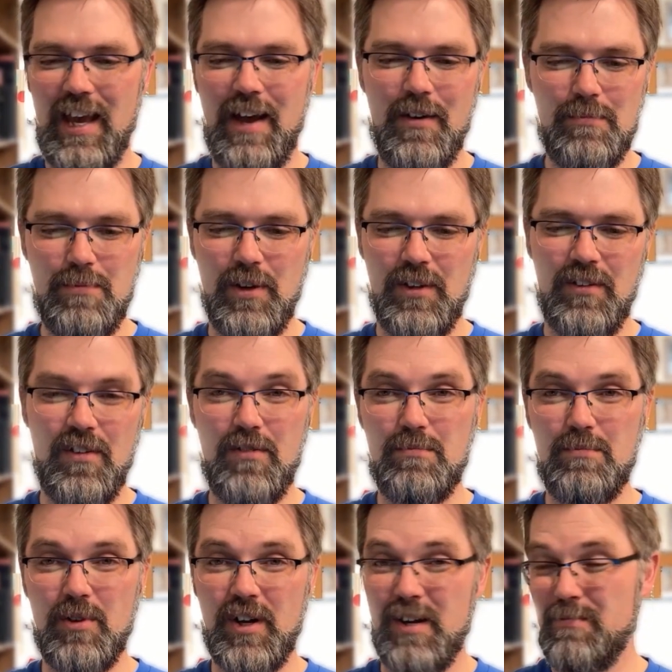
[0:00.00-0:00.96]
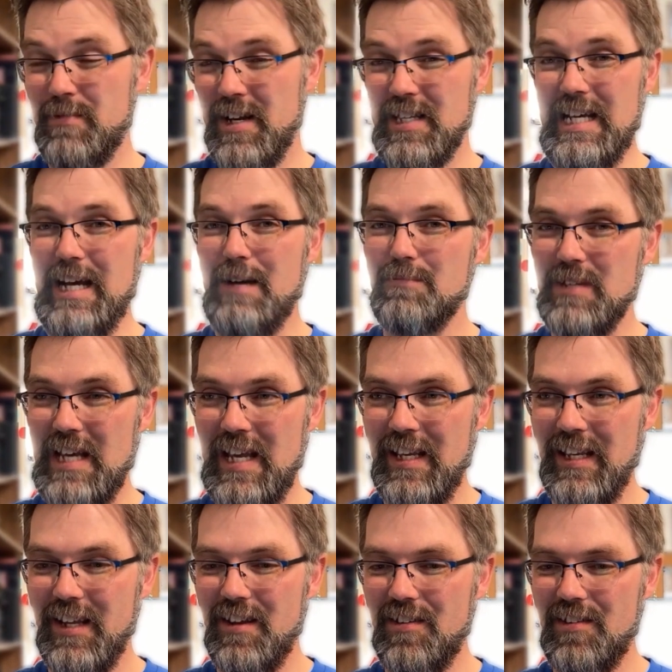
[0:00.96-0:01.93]
I would put this book in my top
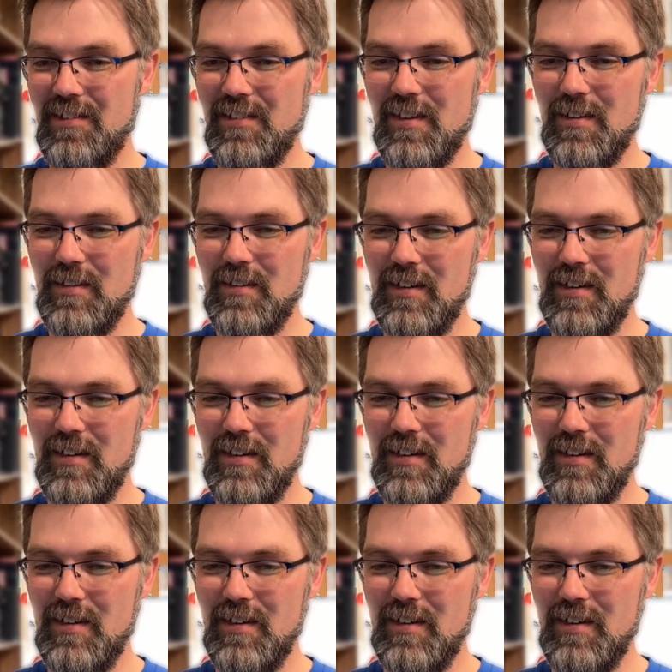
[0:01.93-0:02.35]
ten list,